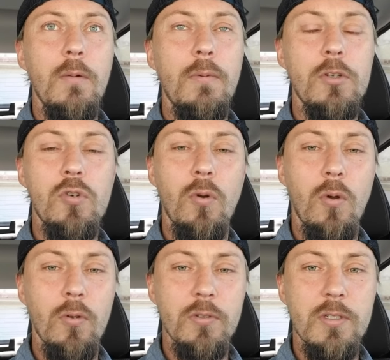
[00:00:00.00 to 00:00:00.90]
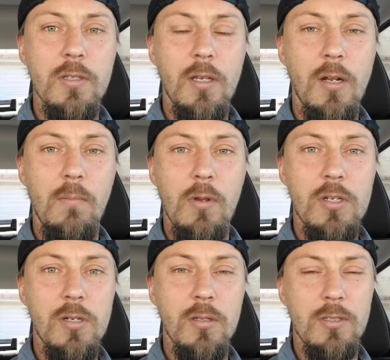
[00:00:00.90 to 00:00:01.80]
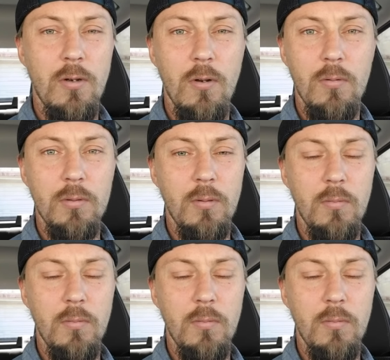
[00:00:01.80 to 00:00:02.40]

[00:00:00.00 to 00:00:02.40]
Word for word: patrols and on missions you know